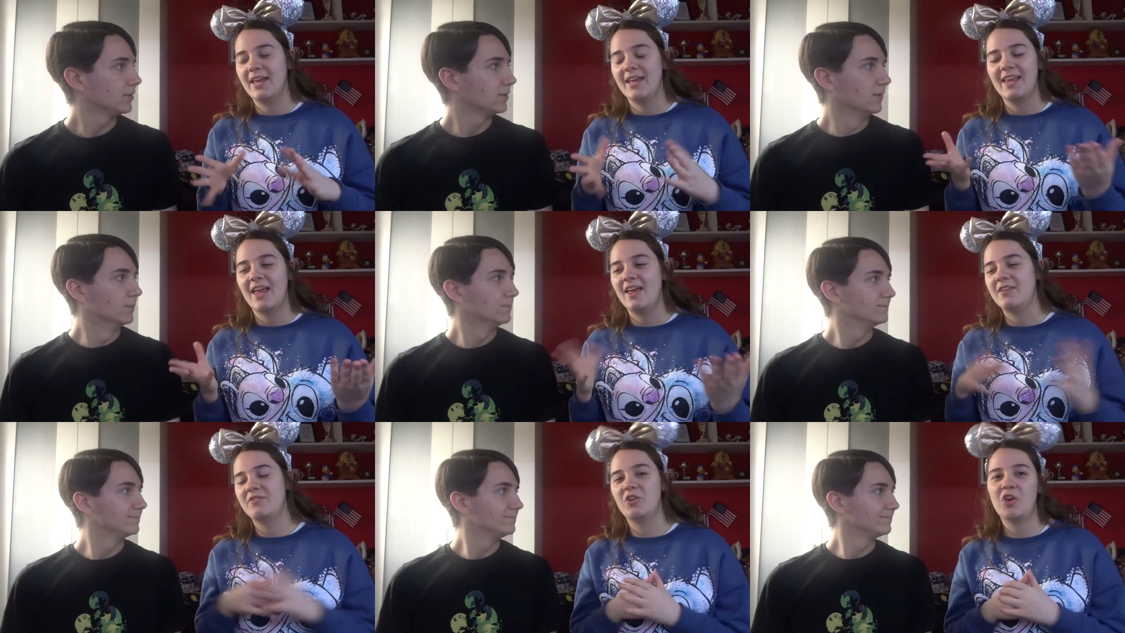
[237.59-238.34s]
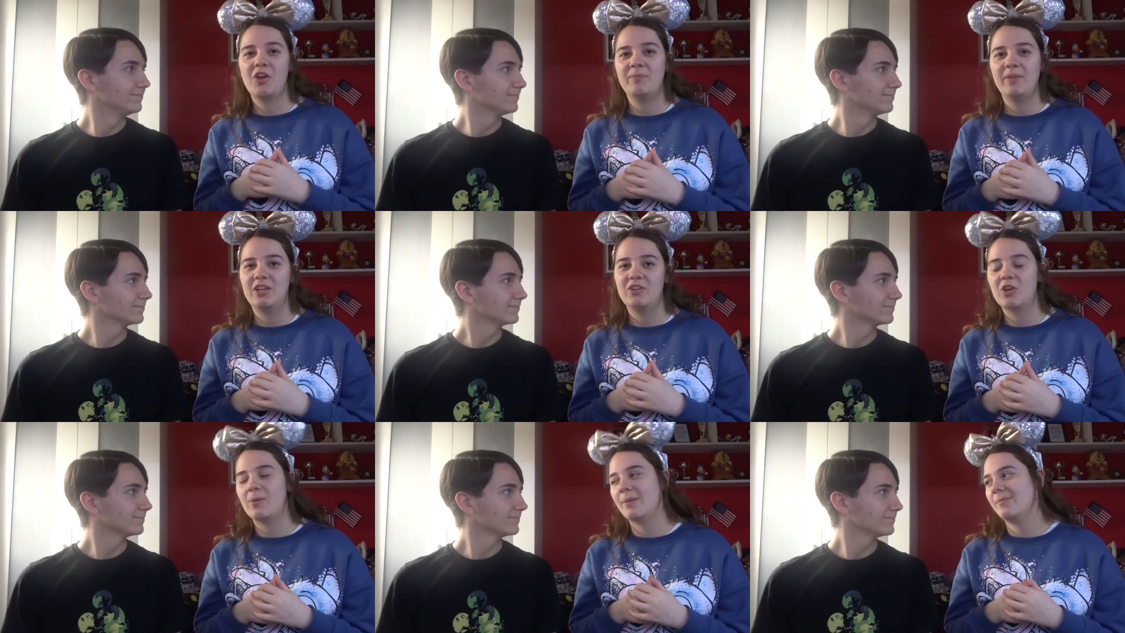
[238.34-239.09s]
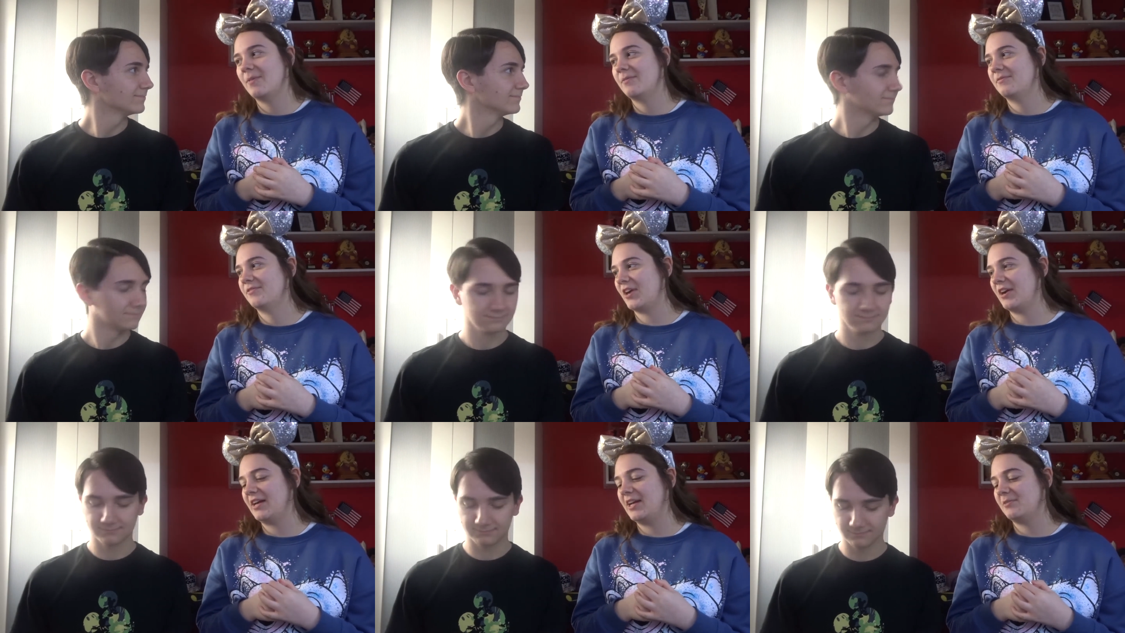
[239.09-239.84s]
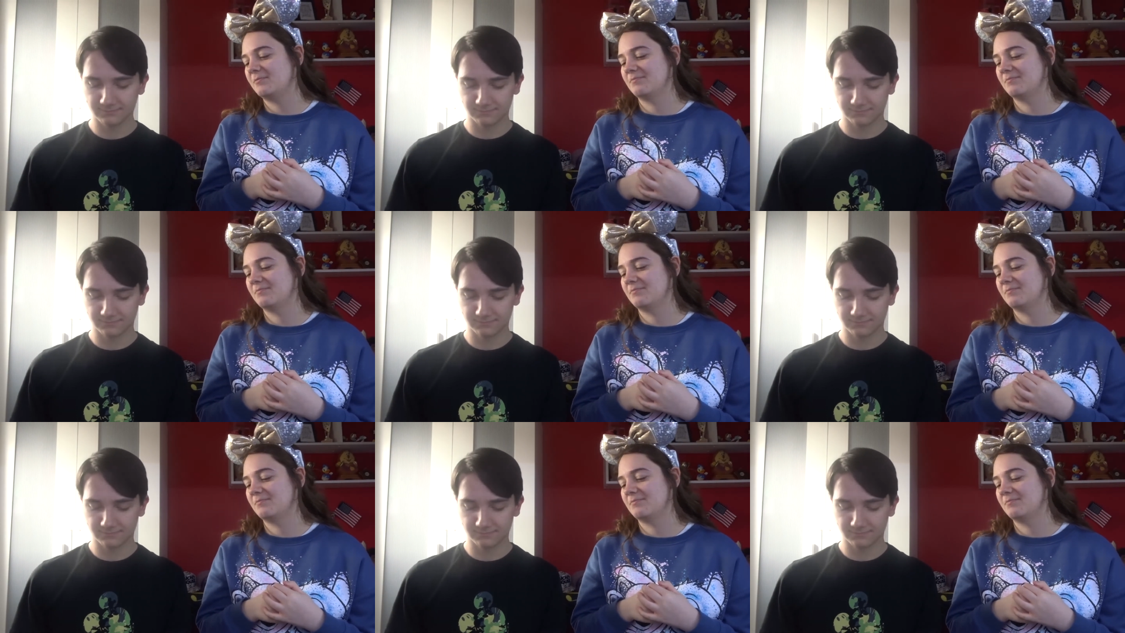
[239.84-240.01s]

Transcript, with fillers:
Speaker 1: Yeah, if you know me, you know I'm very